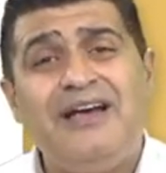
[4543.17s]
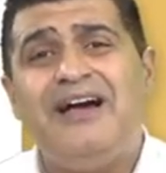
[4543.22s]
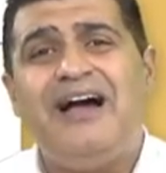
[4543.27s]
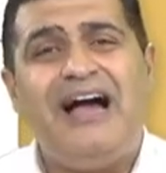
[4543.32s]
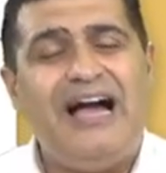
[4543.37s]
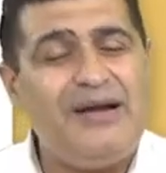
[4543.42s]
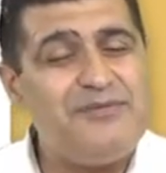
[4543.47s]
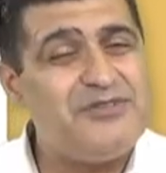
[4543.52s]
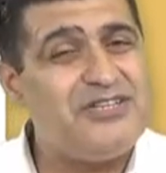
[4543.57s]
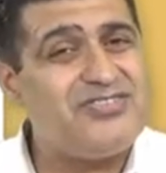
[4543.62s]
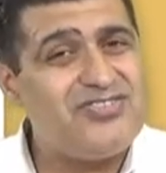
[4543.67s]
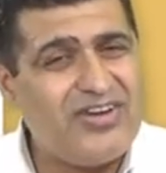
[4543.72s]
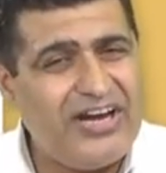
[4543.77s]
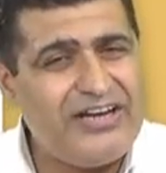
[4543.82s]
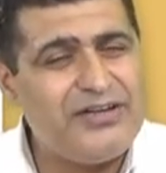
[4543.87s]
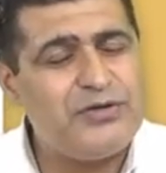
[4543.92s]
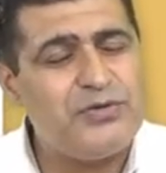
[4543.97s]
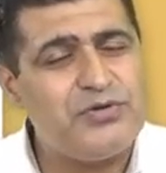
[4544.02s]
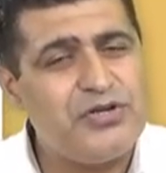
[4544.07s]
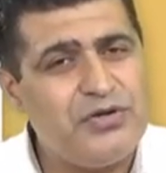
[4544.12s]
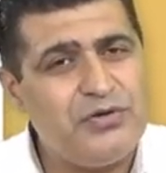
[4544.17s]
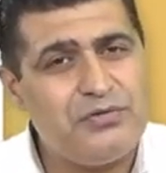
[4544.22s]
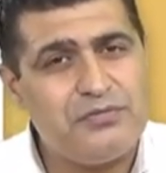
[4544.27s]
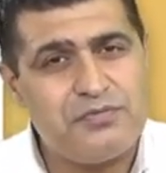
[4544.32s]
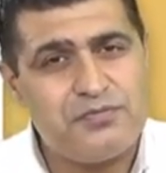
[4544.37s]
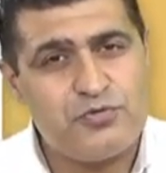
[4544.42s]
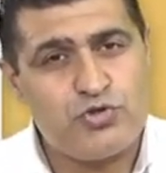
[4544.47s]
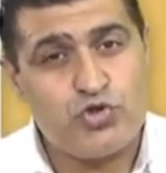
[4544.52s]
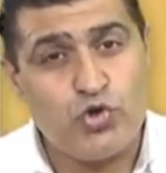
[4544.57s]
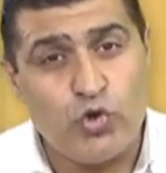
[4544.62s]
I'm just trying to, you know,
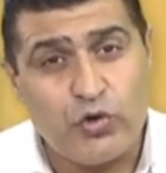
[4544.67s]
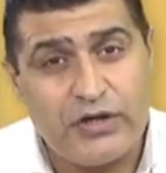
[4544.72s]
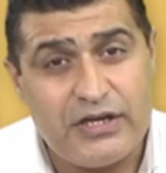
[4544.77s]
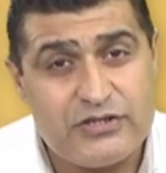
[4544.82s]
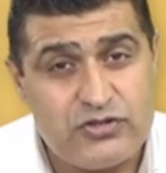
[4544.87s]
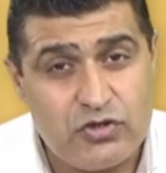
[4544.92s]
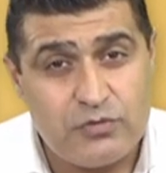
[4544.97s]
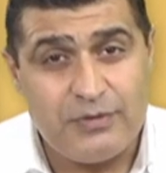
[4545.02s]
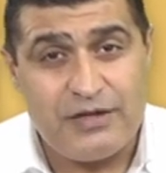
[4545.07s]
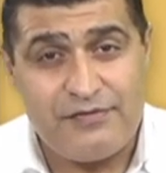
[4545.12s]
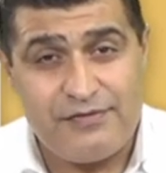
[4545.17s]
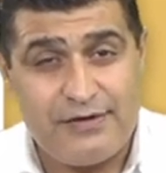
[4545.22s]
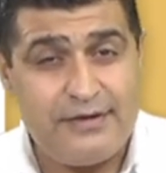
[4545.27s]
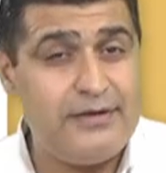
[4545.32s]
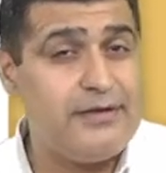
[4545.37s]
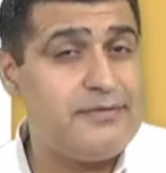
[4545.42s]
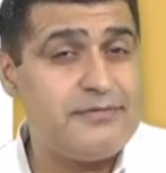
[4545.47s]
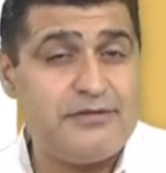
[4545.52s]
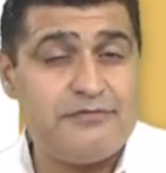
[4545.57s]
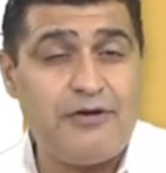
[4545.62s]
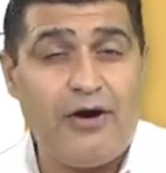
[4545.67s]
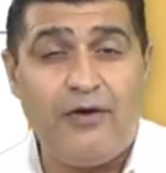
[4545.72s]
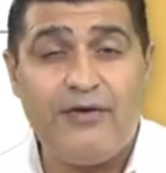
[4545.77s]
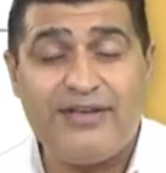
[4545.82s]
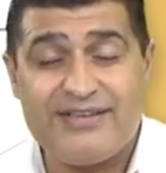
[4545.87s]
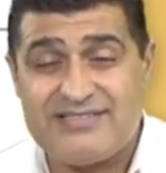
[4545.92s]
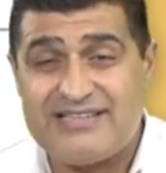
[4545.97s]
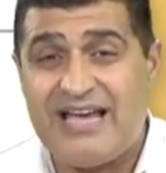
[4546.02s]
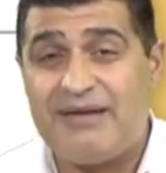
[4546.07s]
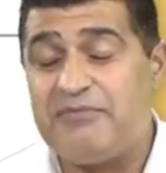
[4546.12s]
showcase you, my friend, in terms of how
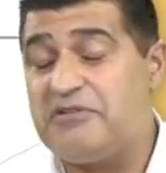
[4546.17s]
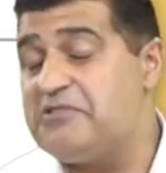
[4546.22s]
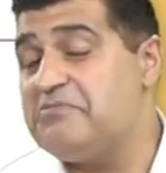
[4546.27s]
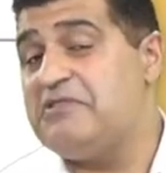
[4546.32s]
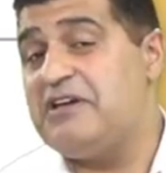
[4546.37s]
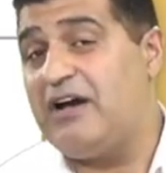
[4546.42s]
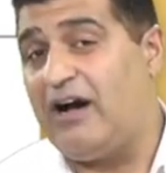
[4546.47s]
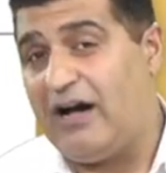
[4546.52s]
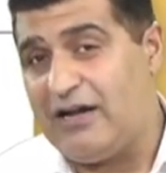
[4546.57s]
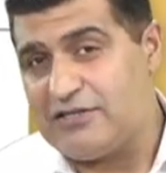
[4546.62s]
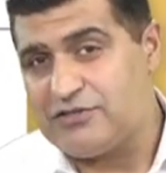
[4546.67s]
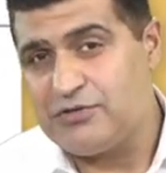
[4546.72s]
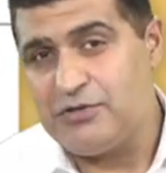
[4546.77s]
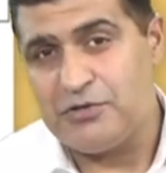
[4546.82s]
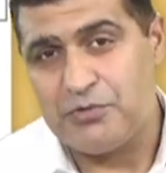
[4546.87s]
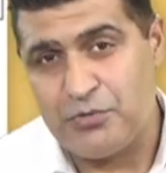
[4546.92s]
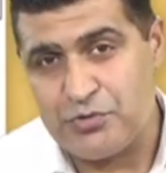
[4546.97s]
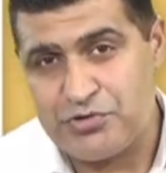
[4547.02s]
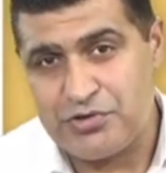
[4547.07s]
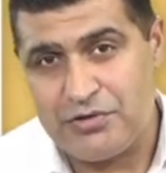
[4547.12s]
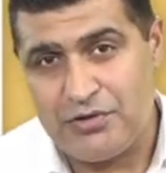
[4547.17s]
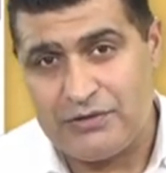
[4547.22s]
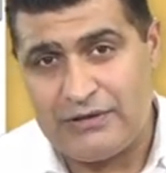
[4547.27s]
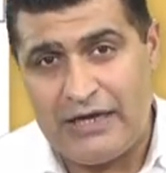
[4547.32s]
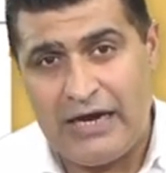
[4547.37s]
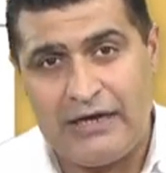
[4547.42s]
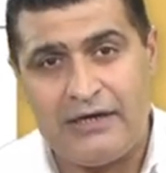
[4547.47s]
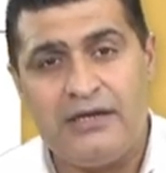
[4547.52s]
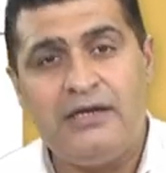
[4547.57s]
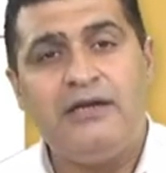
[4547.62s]
examiner may ask you a question on
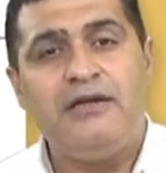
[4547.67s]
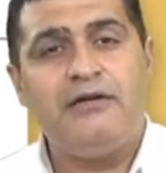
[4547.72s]
that.